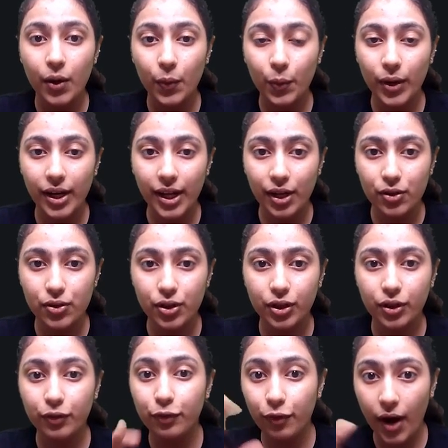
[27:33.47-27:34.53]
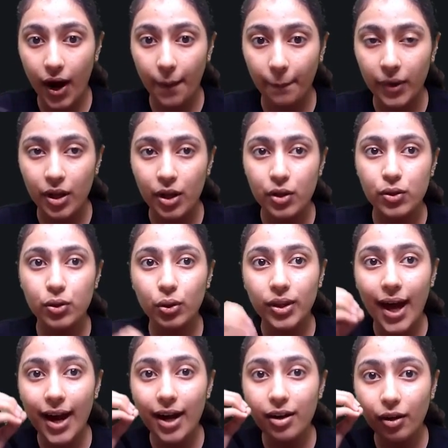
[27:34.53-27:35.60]
village or farm, so
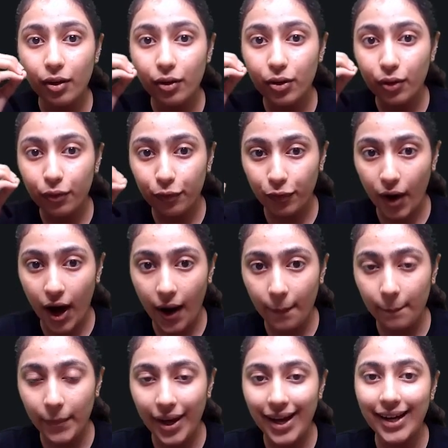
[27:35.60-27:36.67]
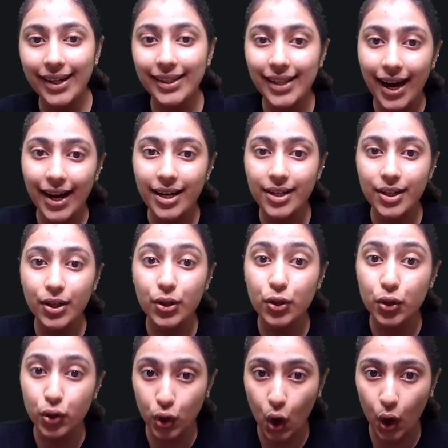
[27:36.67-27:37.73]
that farm and that
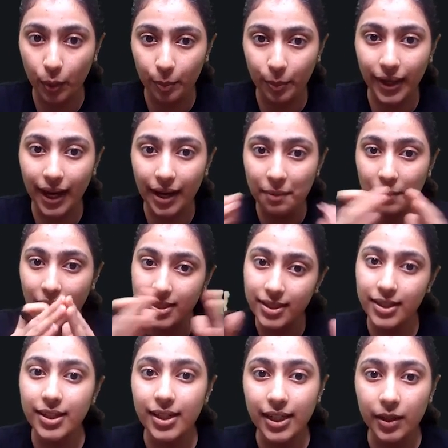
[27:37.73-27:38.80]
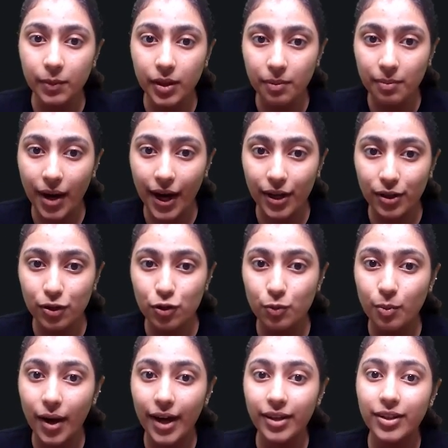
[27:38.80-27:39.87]
shop can basically be managed
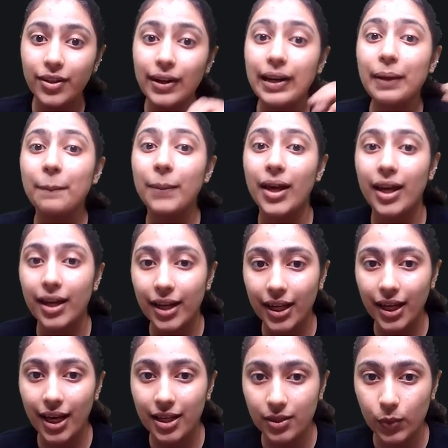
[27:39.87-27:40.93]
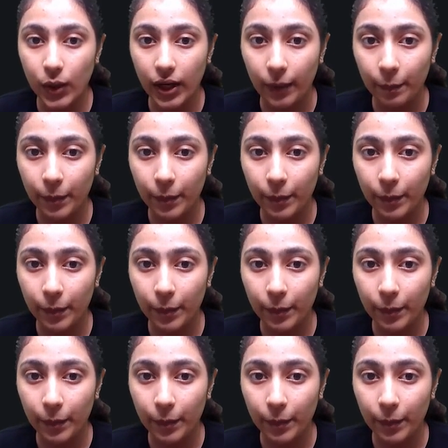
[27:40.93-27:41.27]
by the remaining as well.